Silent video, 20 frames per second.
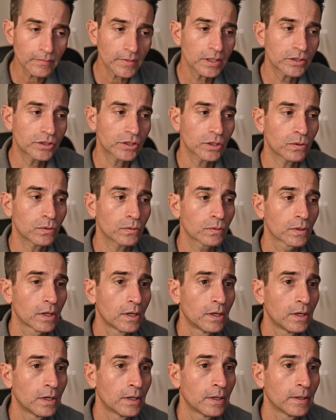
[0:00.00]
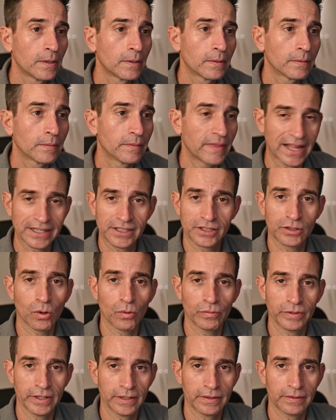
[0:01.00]
So that's the
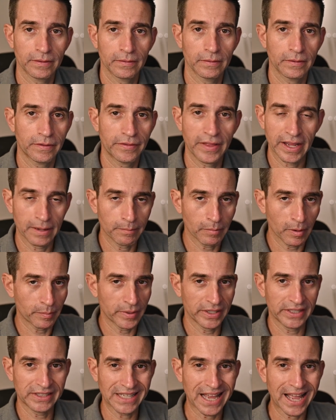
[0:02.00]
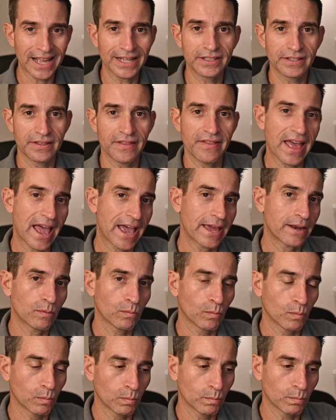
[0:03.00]
only thing. But besides that,
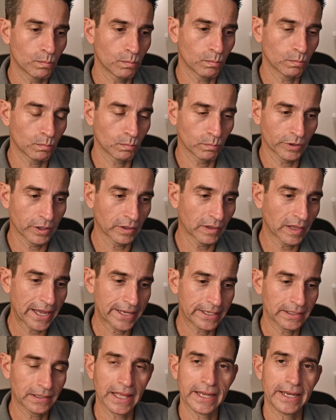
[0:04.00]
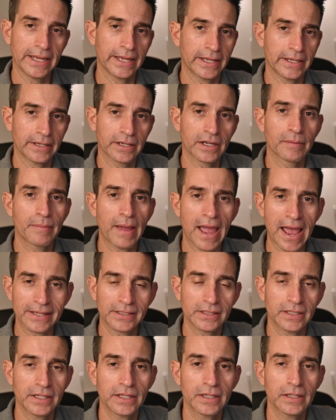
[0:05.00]
the light letting in
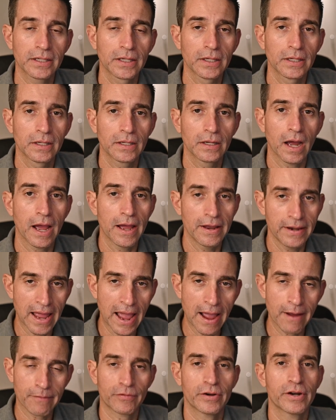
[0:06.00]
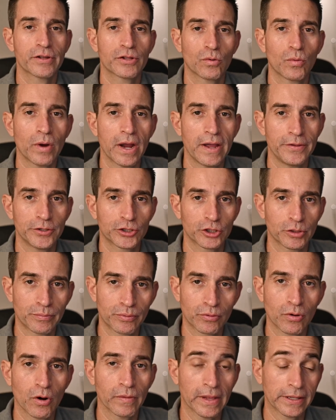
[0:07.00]
capacity, in every other way, these are
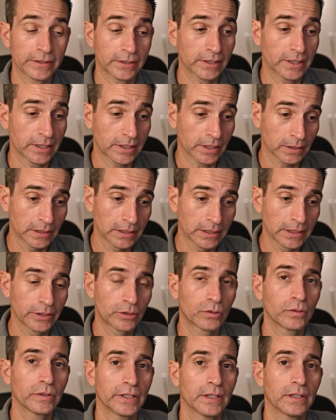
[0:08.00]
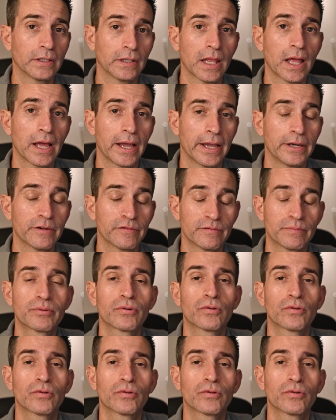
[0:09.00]
pro lenses. It's literally a line of